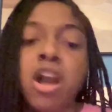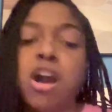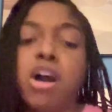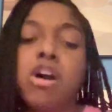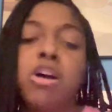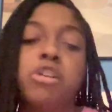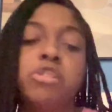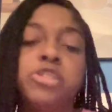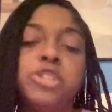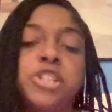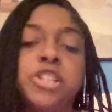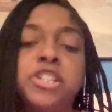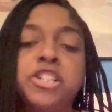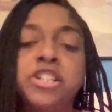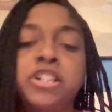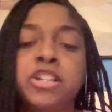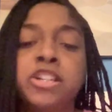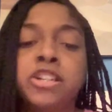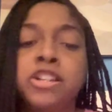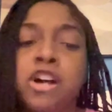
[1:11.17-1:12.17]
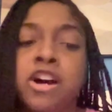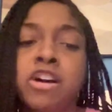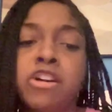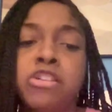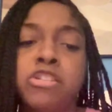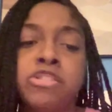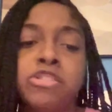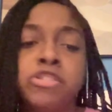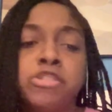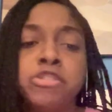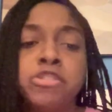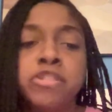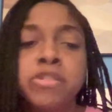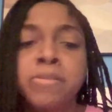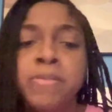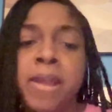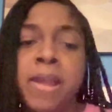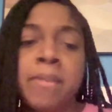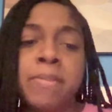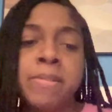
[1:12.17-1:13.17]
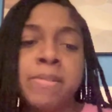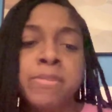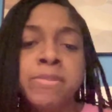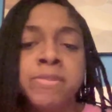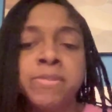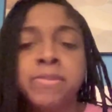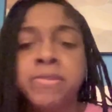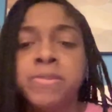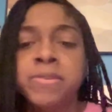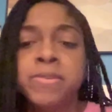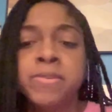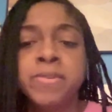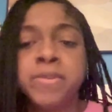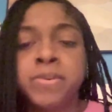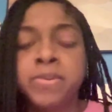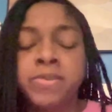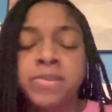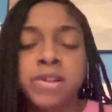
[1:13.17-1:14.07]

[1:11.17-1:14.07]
"Oh, she should have known because you was a baby." Boo, boo, boo.